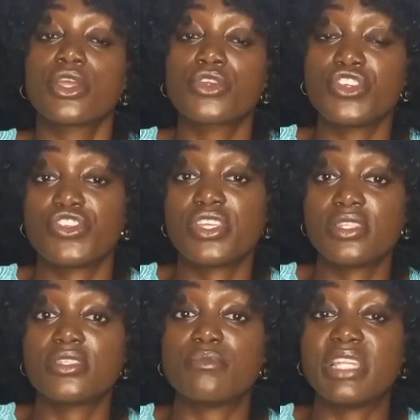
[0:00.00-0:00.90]

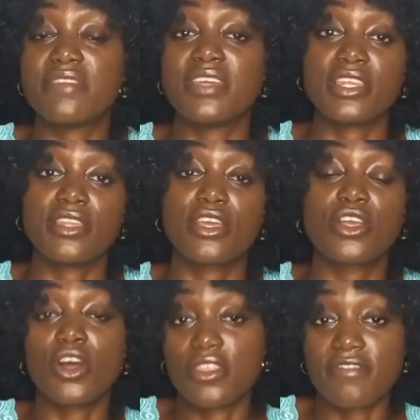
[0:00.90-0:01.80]
Christians believe in
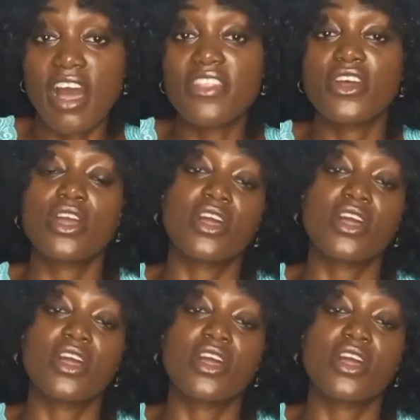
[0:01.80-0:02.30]
God the Father,